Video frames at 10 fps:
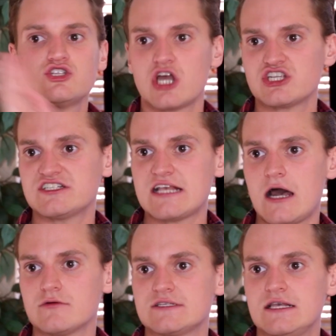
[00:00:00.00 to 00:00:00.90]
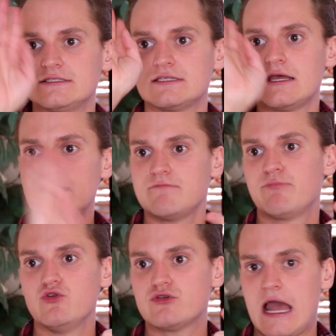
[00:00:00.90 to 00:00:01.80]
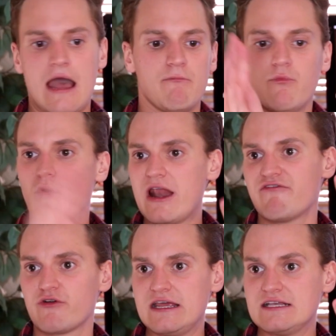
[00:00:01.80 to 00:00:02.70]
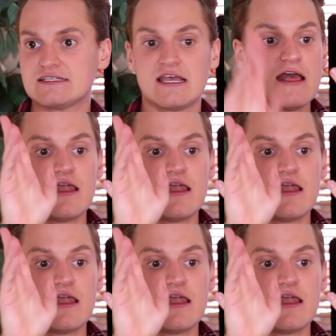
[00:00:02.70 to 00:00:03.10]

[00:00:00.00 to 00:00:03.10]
judges' houses, boot camp, whatever it is.